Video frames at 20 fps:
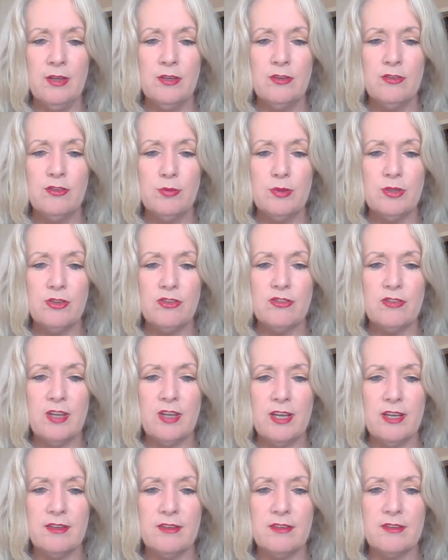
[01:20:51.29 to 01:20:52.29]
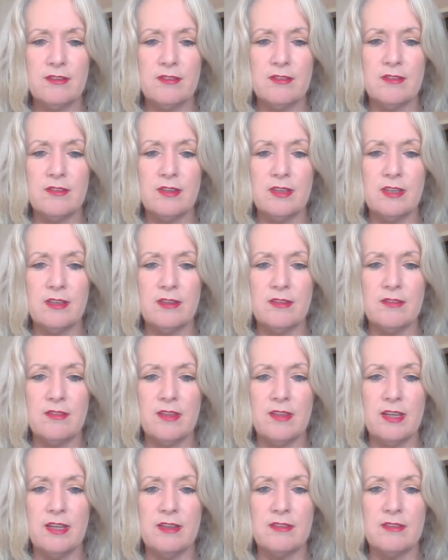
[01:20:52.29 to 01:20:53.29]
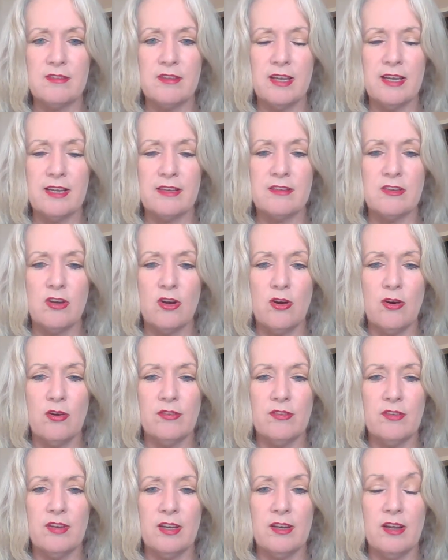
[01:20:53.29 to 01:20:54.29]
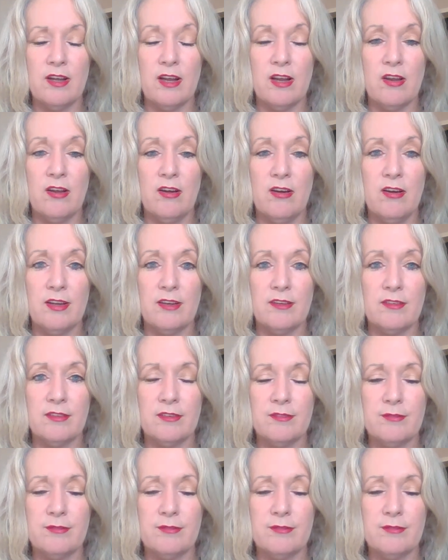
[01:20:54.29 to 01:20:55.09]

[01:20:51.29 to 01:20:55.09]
To which standards is the selected content aligned?